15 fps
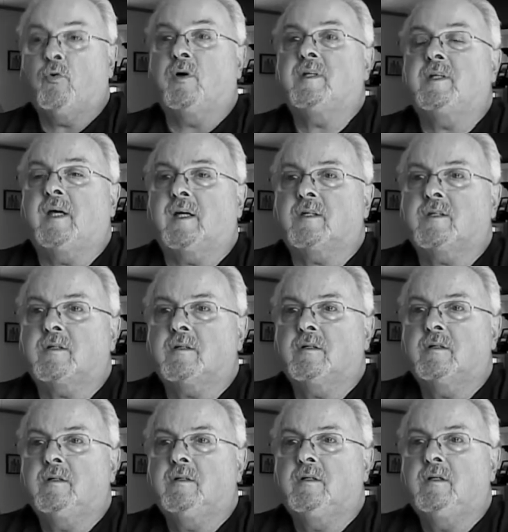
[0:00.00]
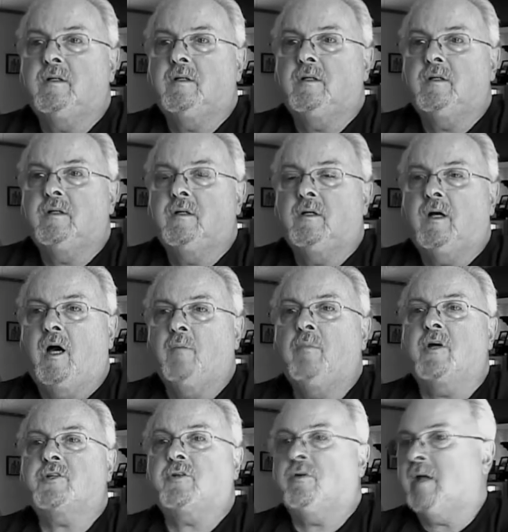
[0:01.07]
Fort Dix. Oh, I
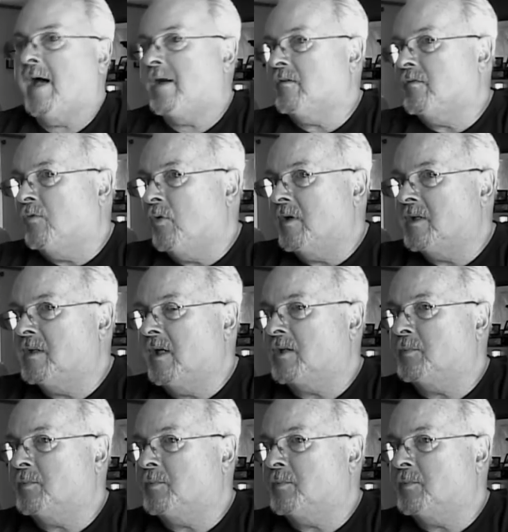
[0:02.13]
mustered out of Fort